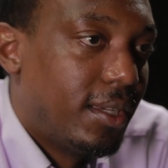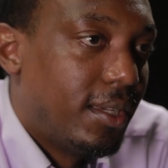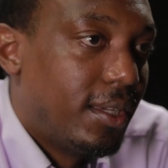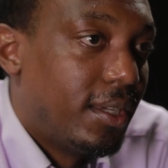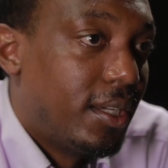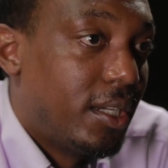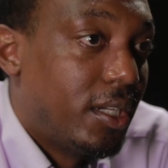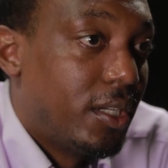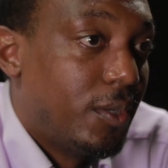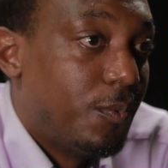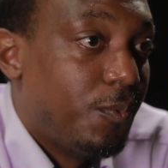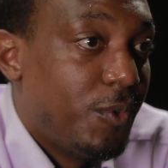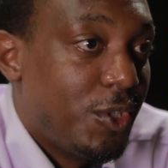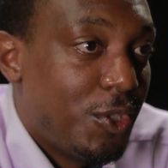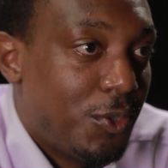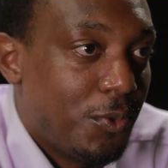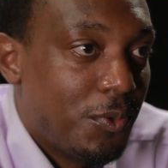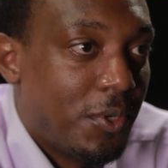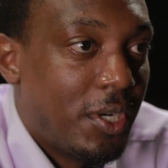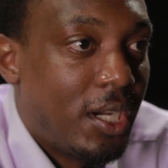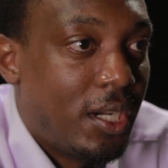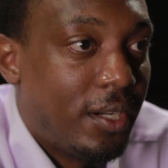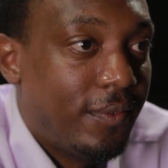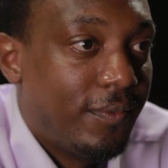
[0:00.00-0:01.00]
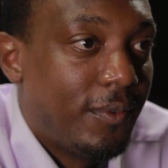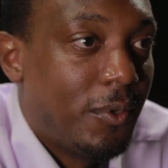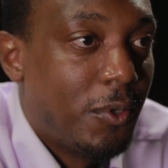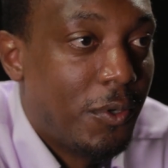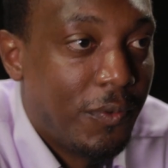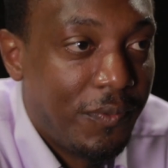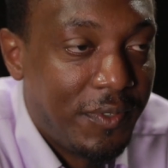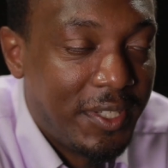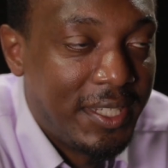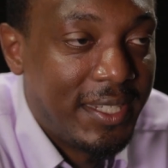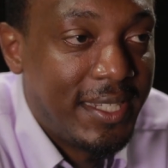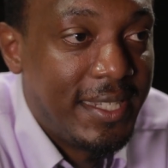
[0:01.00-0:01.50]
Uh, we do have
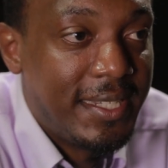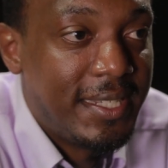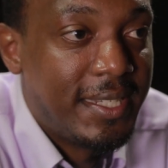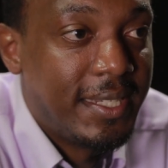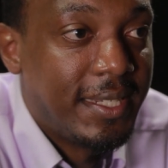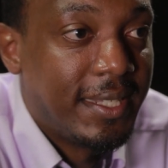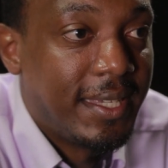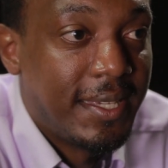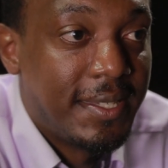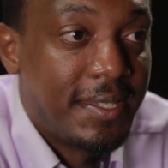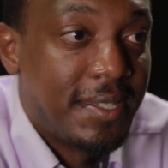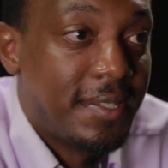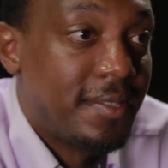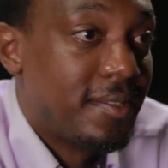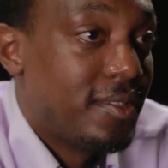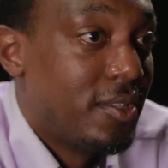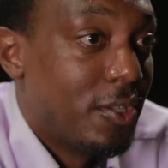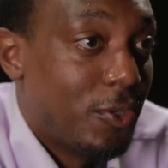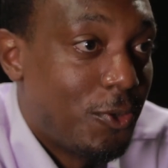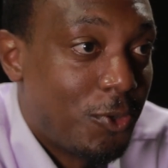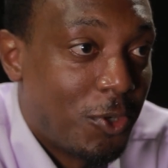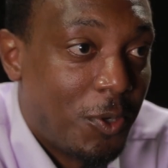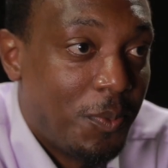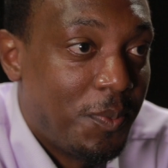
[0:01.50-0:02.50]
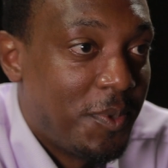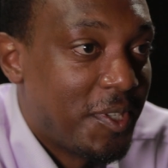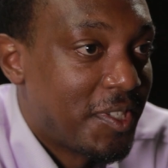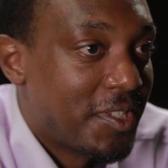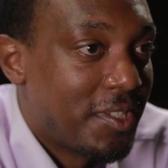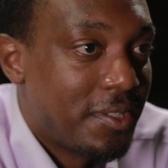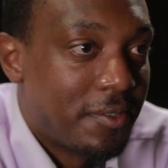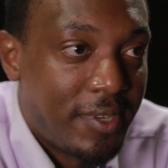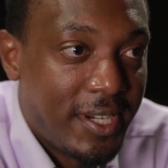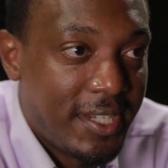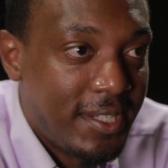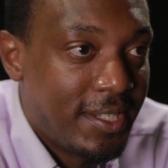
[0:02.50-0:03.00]
COVID-19 cases in the tropics
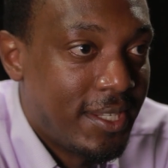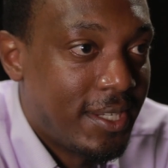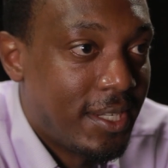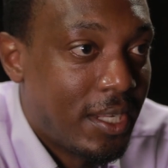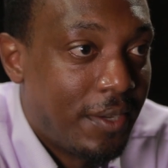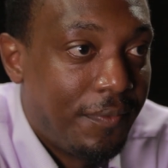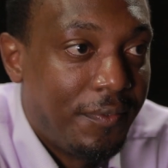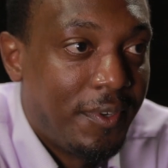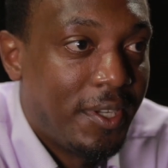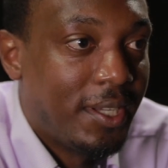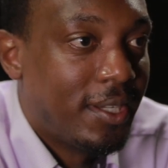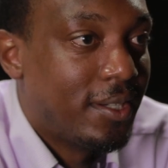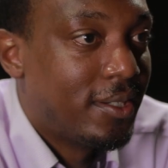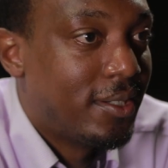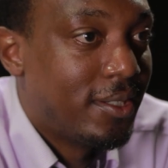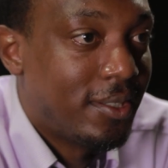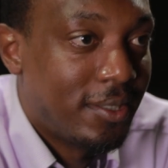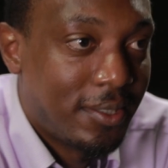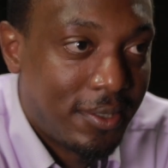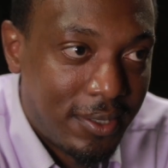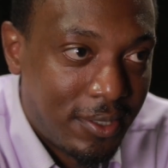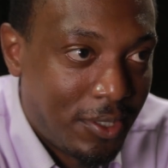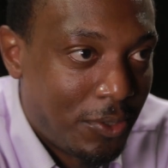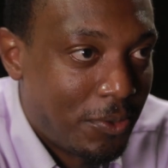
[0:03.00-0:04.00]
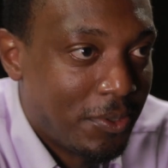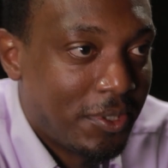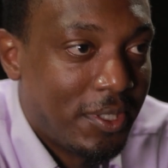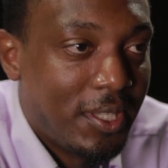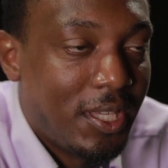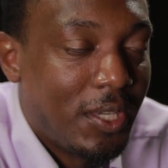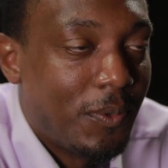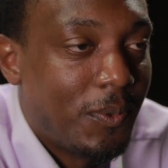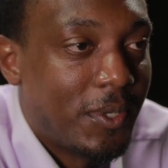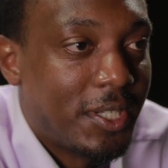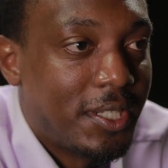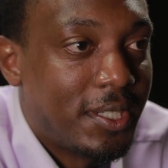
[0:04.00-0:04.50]
right here in Africa along the
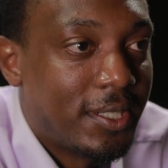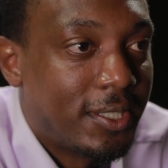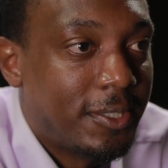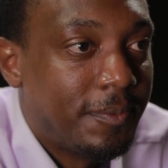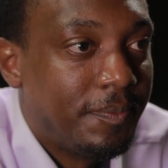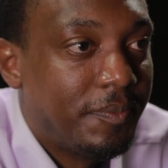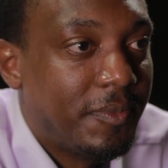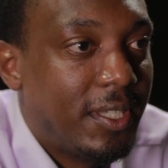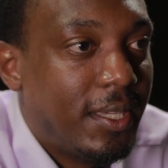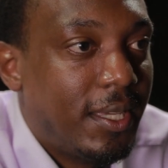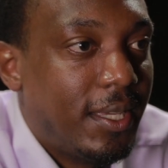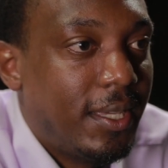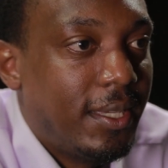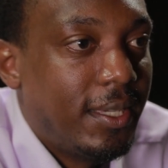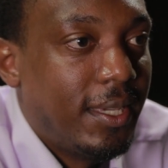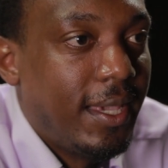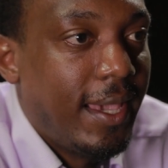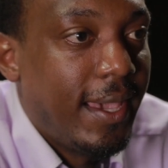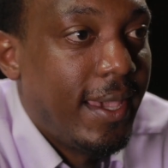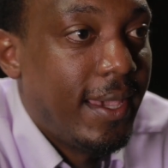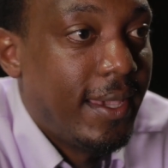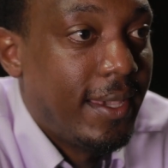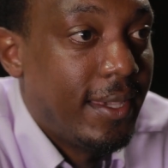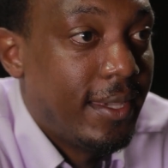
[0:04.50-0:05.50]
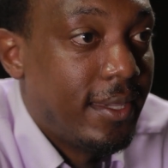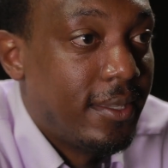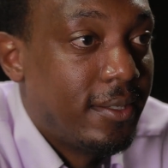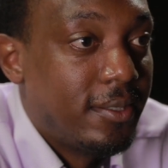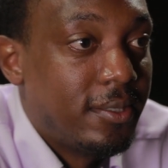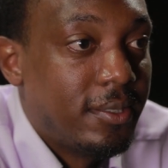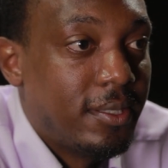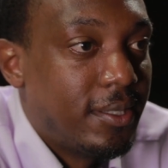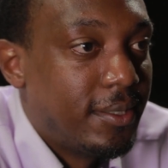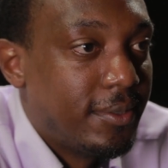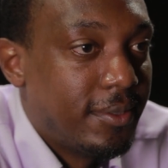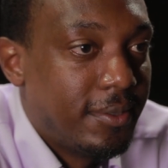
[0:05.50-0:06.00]
equator,
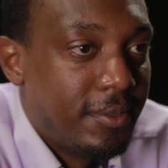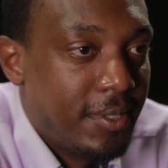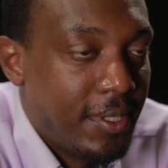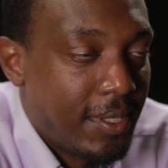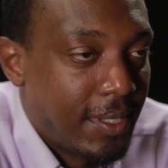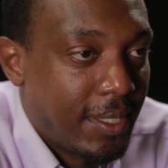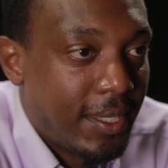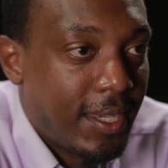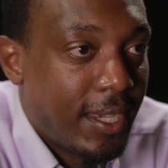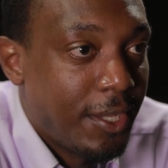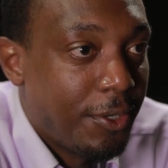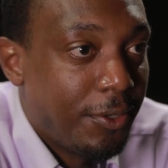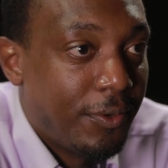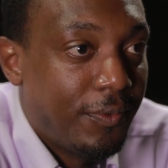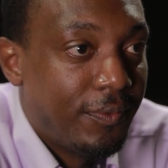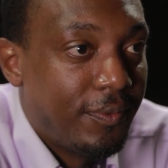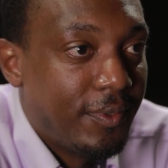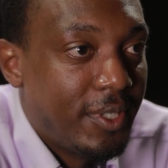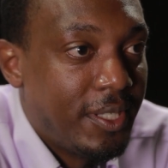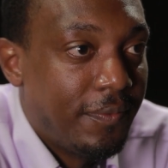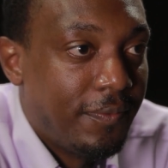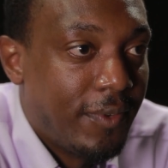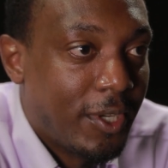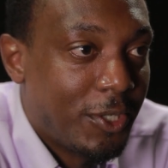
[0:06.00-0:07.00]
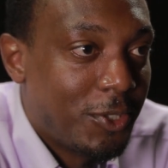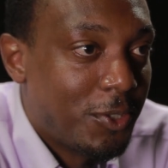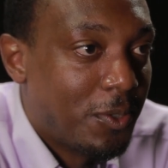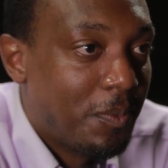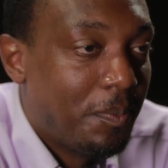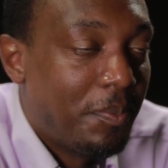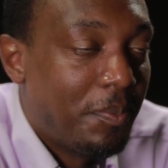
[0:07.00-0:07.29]
and the kind of infection